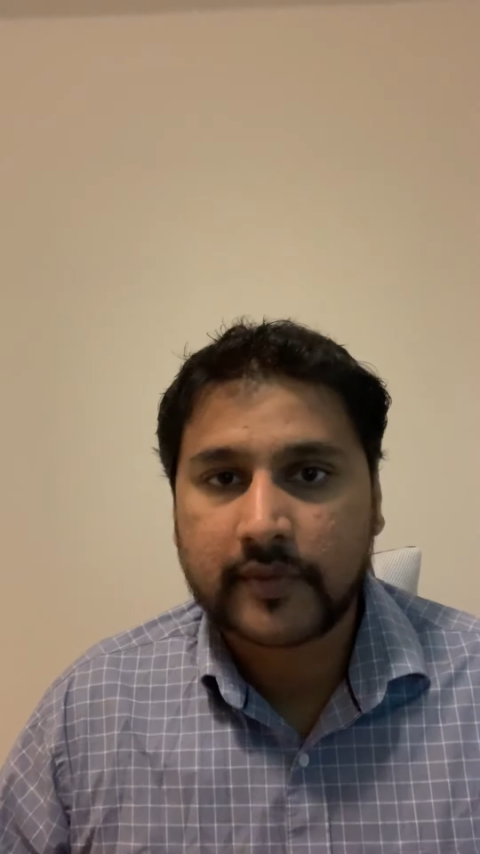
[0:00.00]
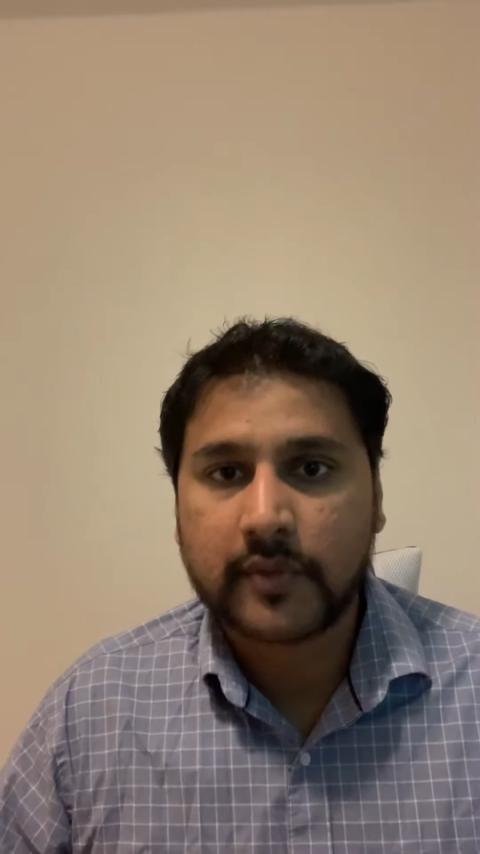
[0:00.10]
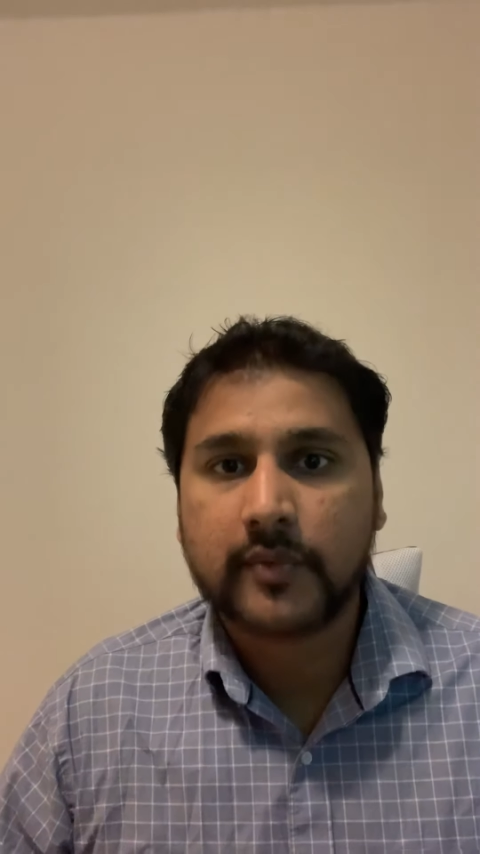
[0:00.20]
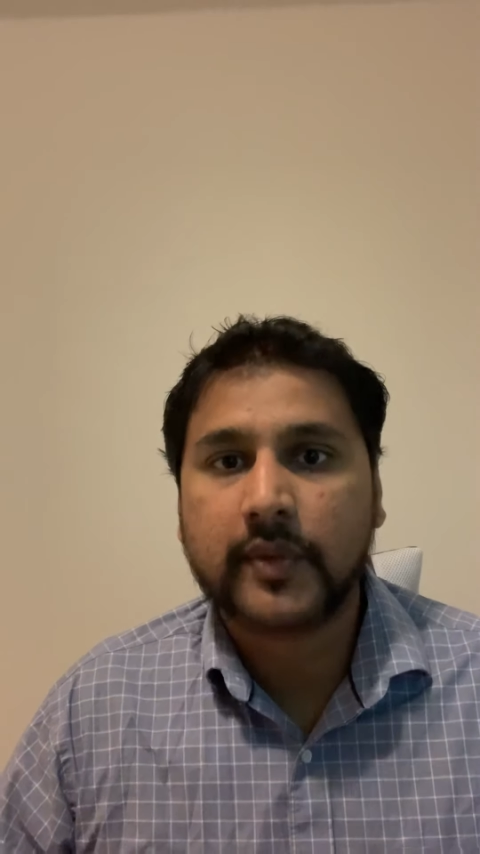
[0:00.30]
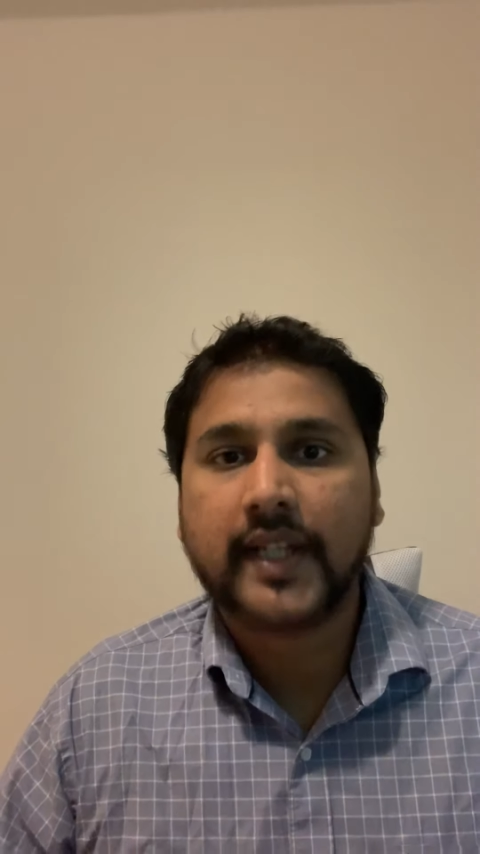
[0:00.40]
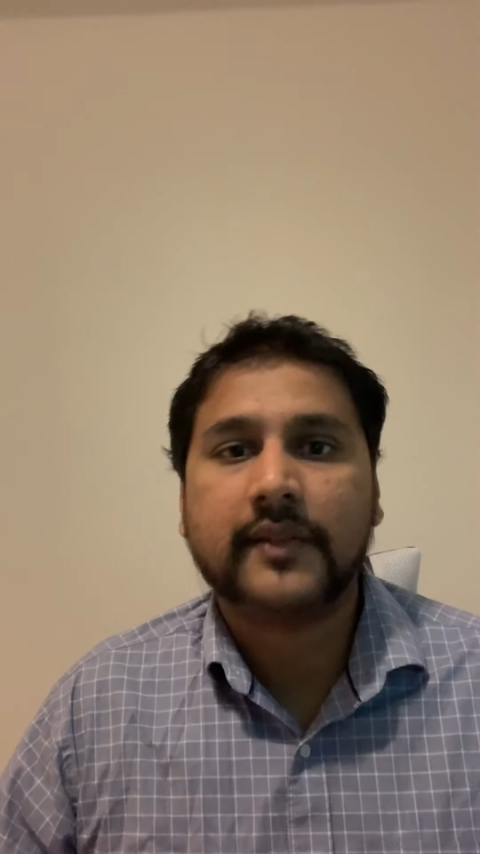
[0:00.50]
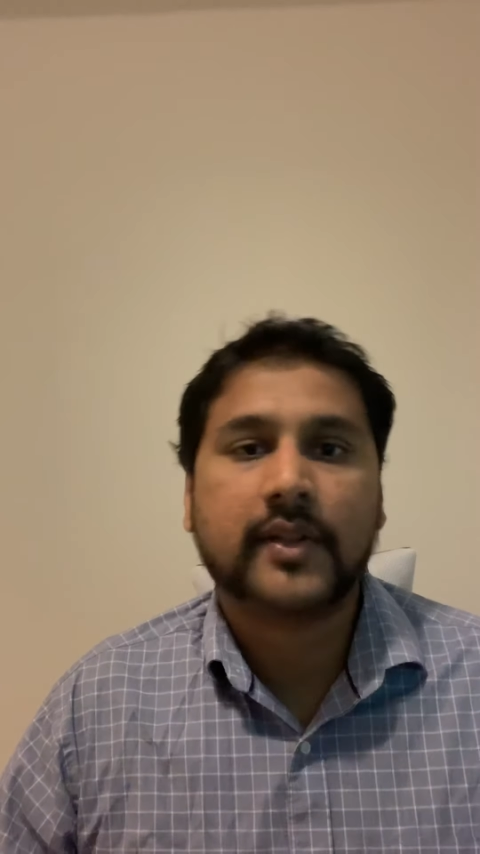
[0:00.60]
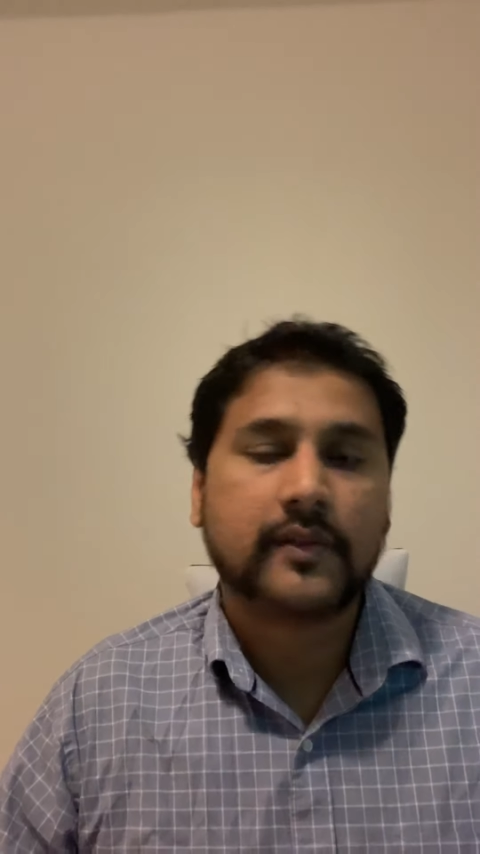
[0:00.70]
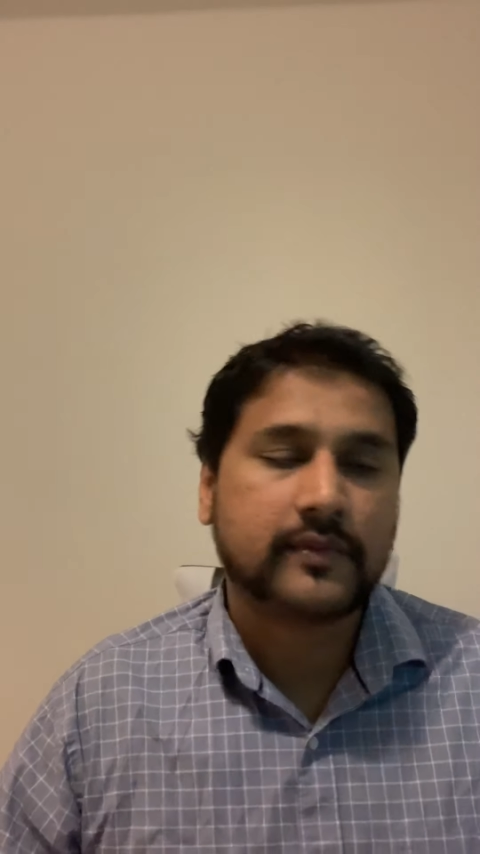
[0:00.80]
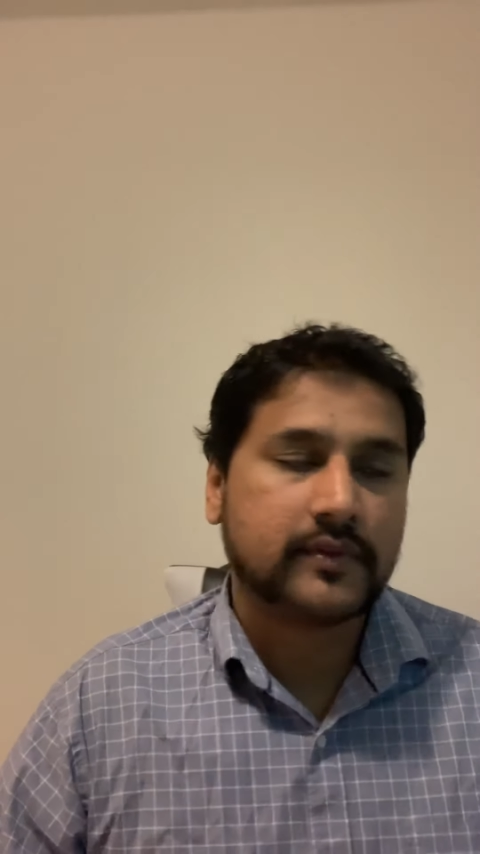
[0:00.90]
to any
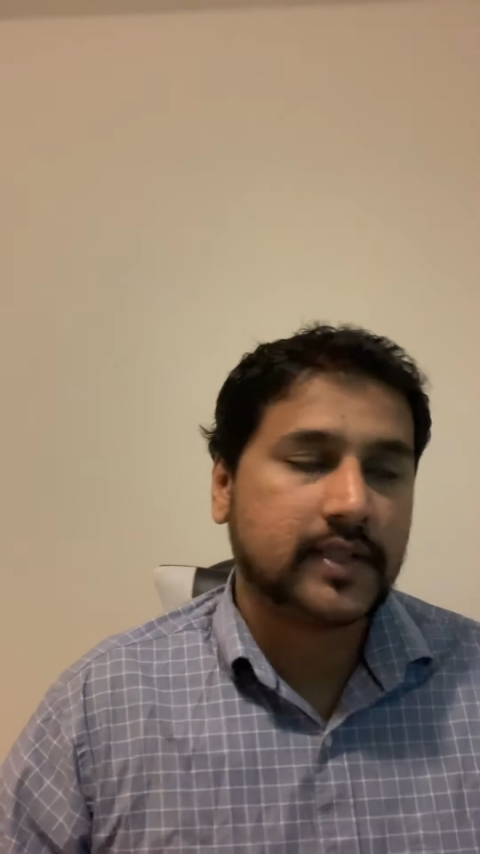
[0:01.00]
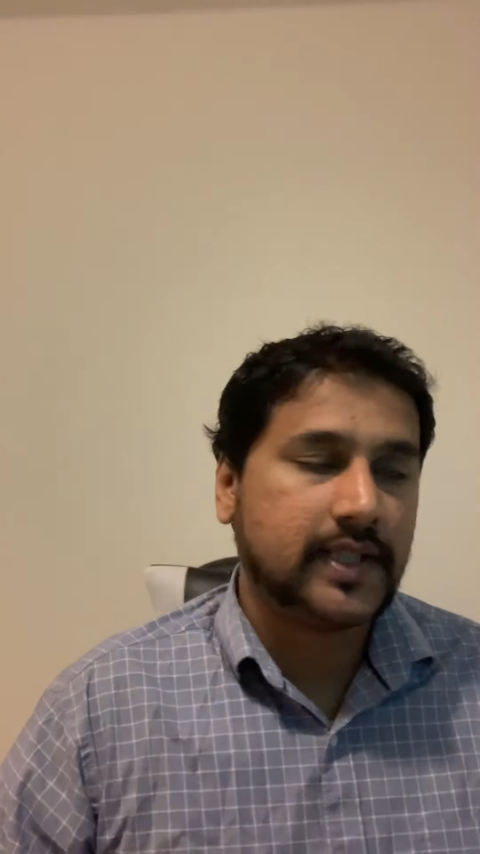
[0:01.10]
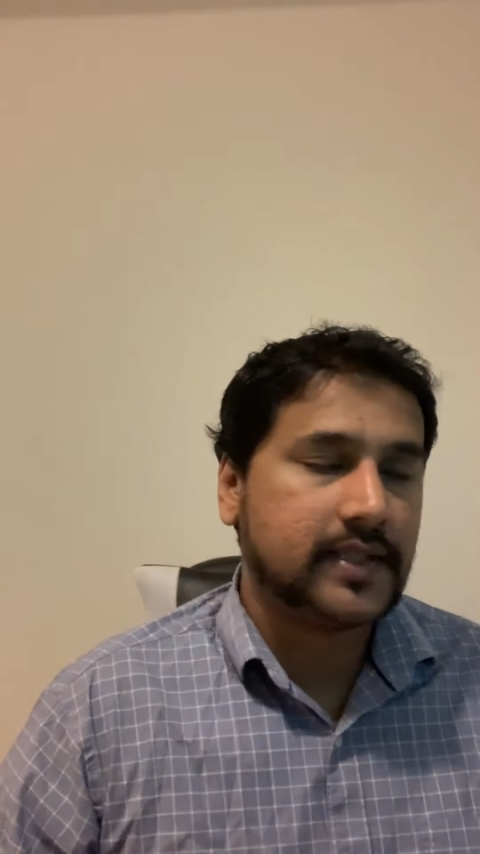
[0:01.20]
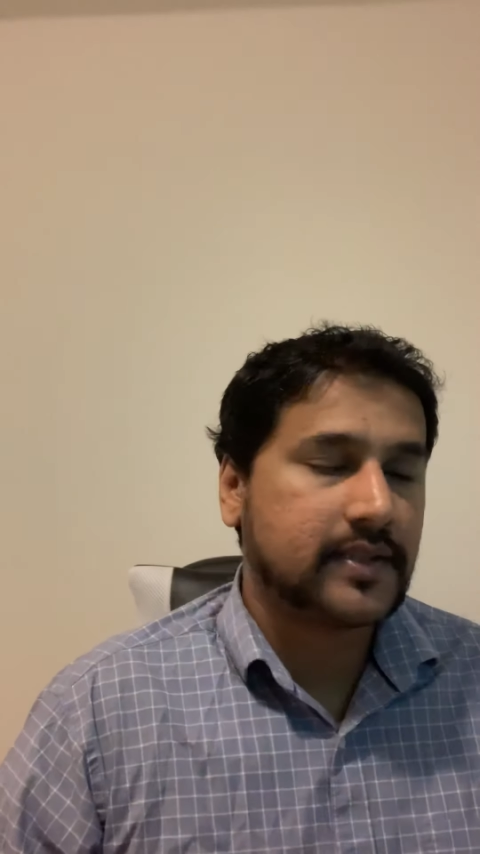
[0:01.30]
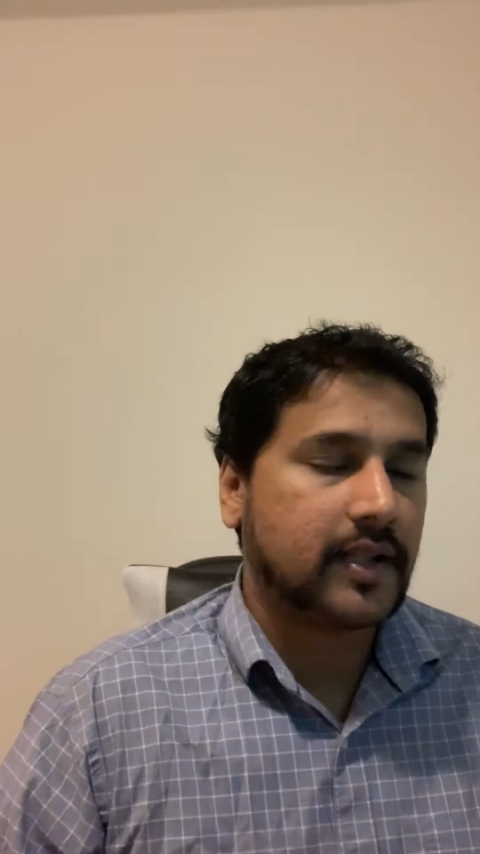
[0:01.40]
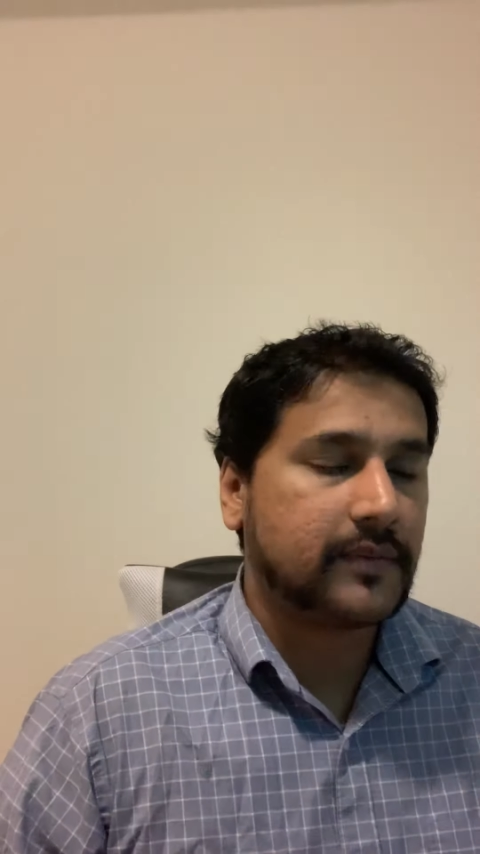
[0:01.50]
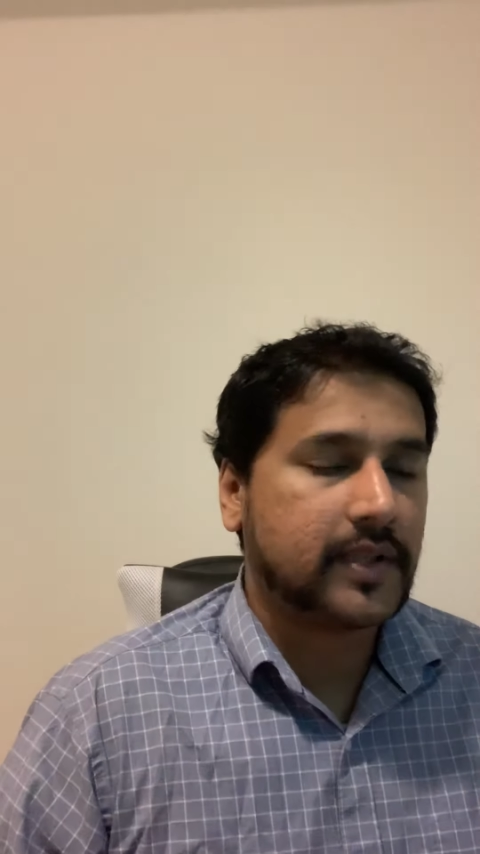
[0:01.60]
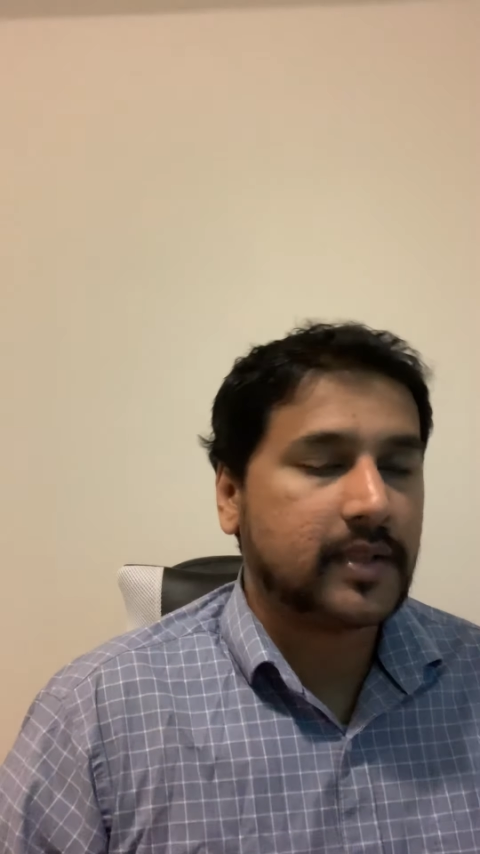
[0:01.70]
one of the staff and